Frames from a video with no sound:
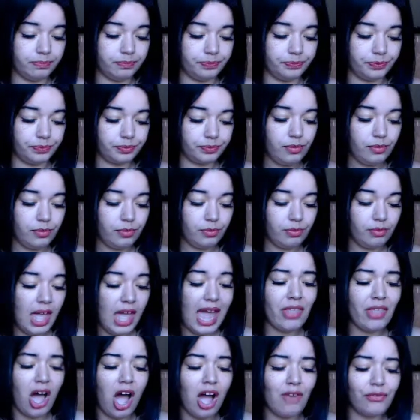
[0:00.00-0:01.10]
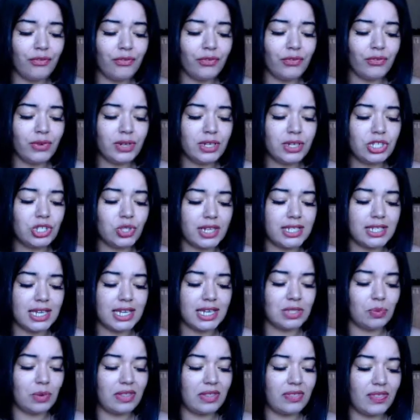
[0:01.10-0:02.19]
And the offering source
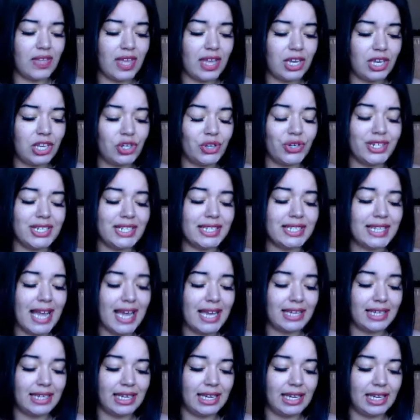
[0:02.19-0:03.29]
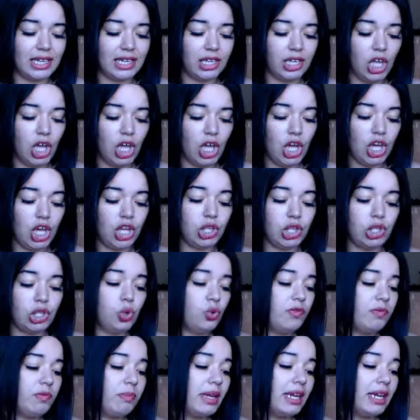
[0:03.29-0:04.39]
is within your psyche.
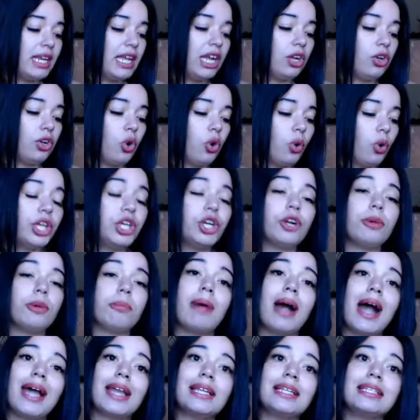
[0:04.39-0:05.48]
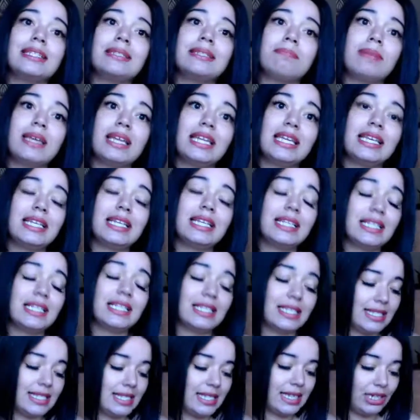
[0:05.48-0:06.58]
You've been ignoring your body's many
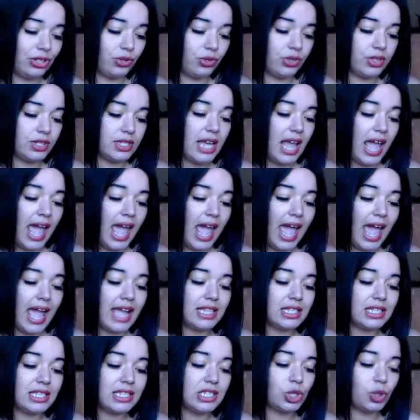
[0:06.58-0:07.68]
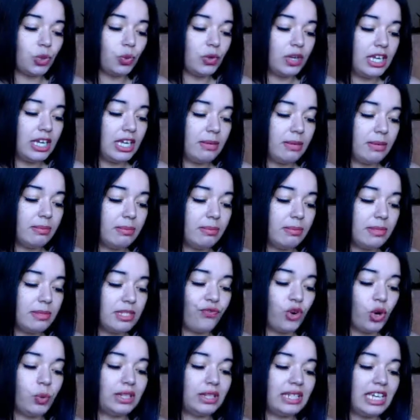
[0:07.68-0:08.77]
signals and screams for
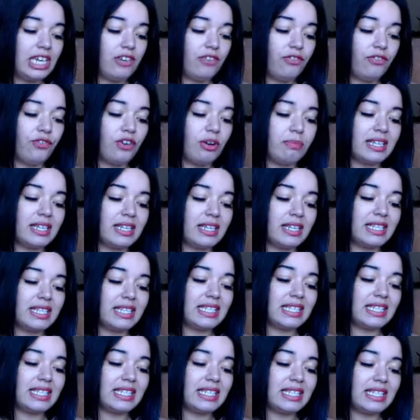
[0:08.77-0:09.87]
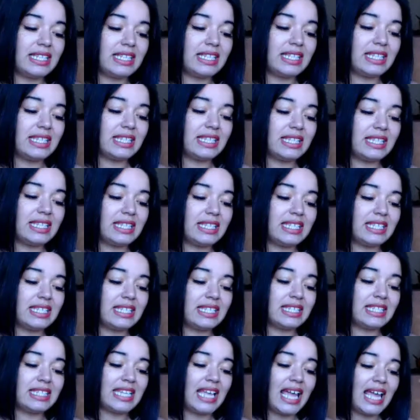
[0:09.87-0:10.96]
relief from the steady ingestion of